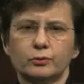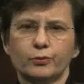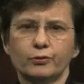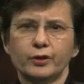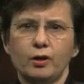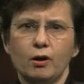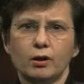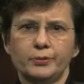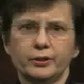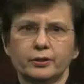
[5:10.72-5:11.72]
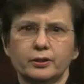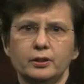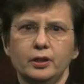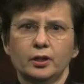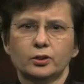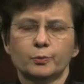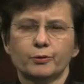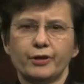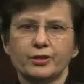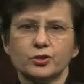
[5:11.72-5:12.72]
improving our ability to
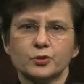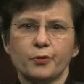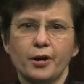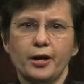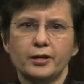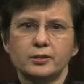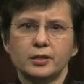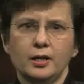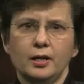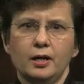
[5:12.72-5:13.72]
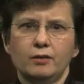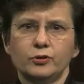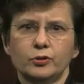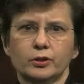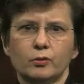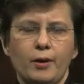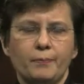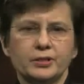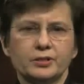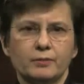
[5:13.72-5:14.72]
prevent the spread of nuclear
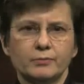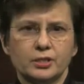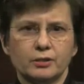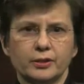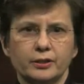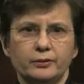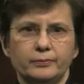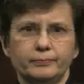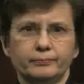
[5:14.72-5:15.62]
weapons and material.